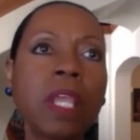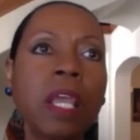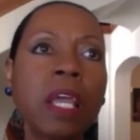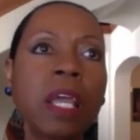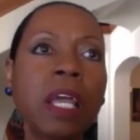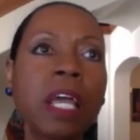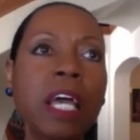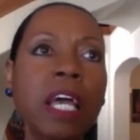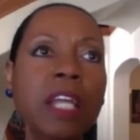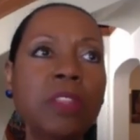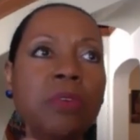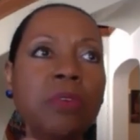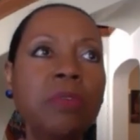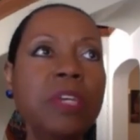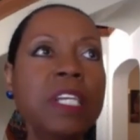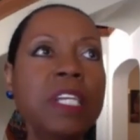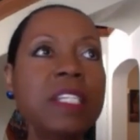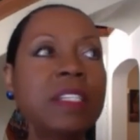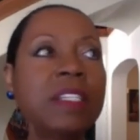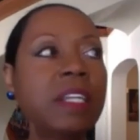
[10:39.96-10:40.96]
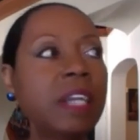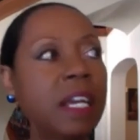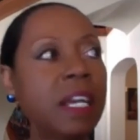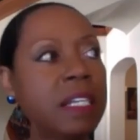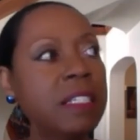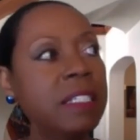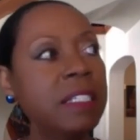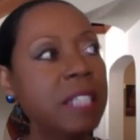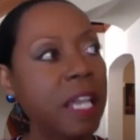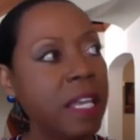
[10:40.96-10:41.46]
And the reason I
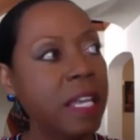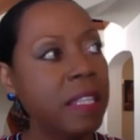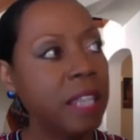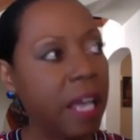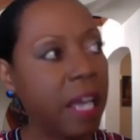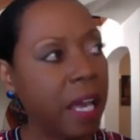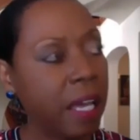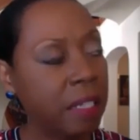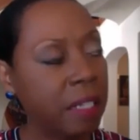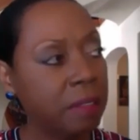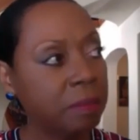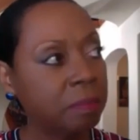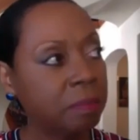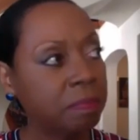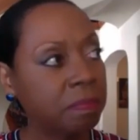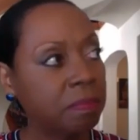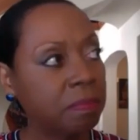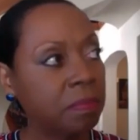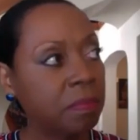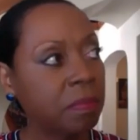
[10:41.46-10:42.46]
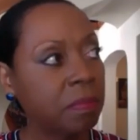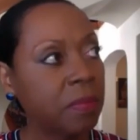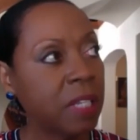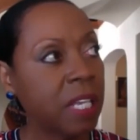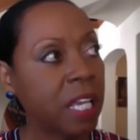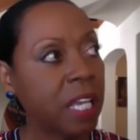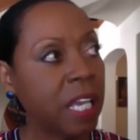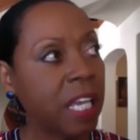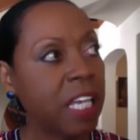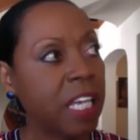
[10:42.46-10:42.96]
say that
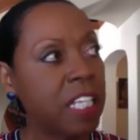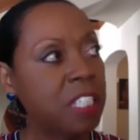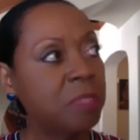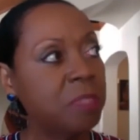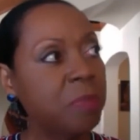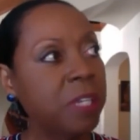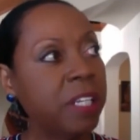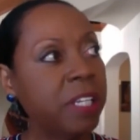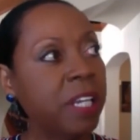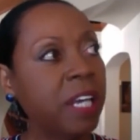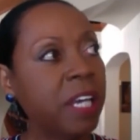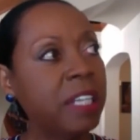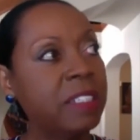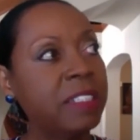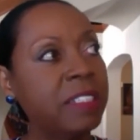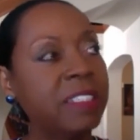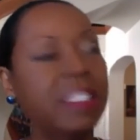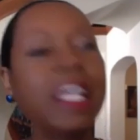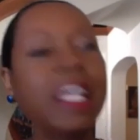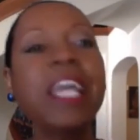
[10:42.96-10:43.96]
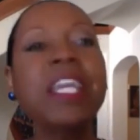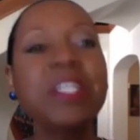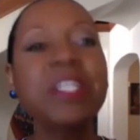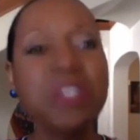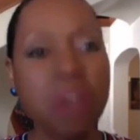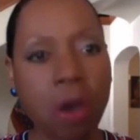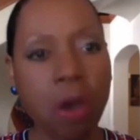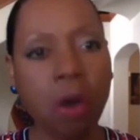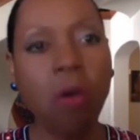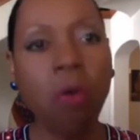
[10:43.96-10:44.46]
is because they
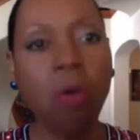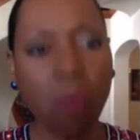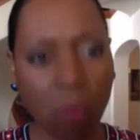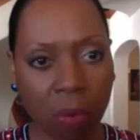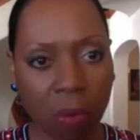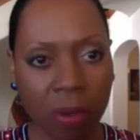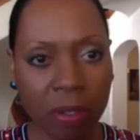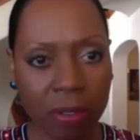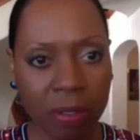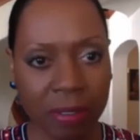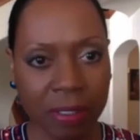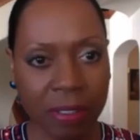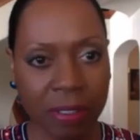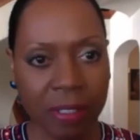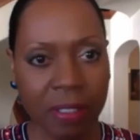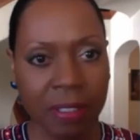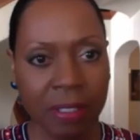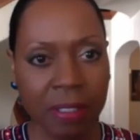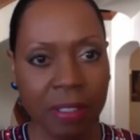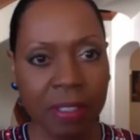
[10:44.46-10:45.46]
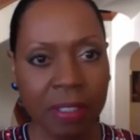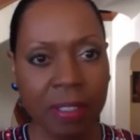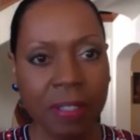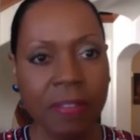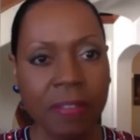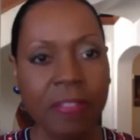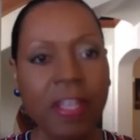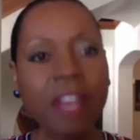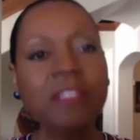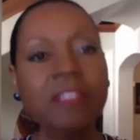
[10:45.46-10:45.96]
know
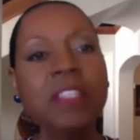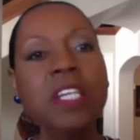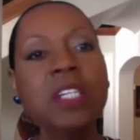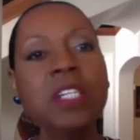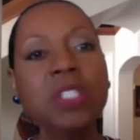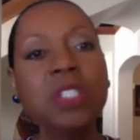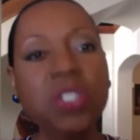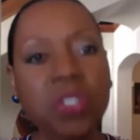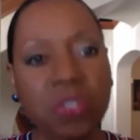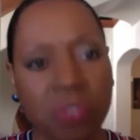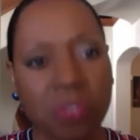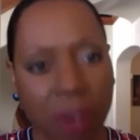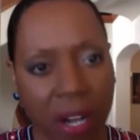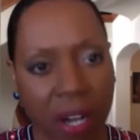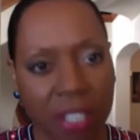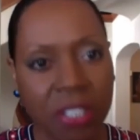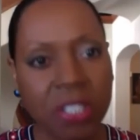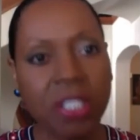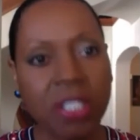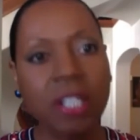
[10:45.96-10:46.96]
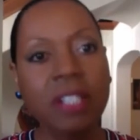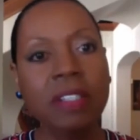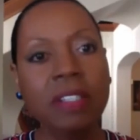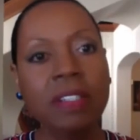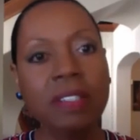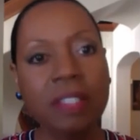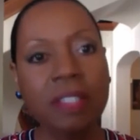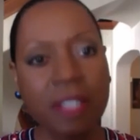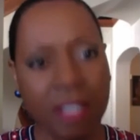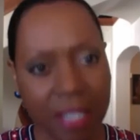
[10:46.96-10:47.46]
that the
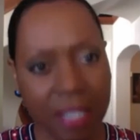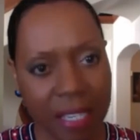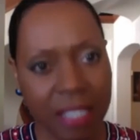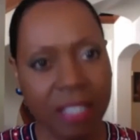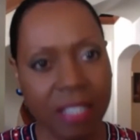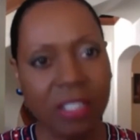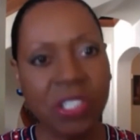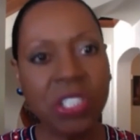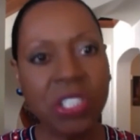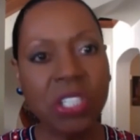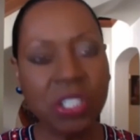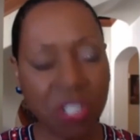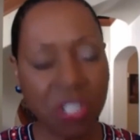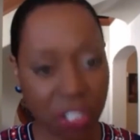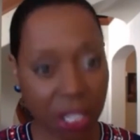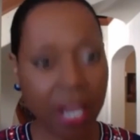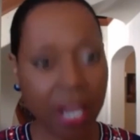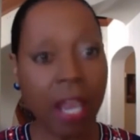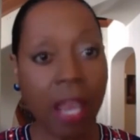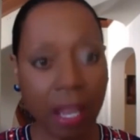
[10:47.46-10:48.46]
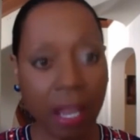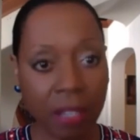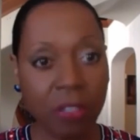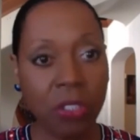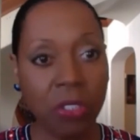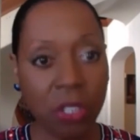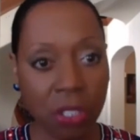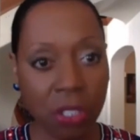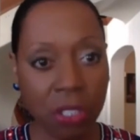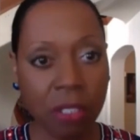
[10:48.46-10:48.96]
instructions need to
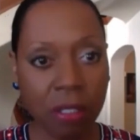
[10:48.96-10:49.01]
change.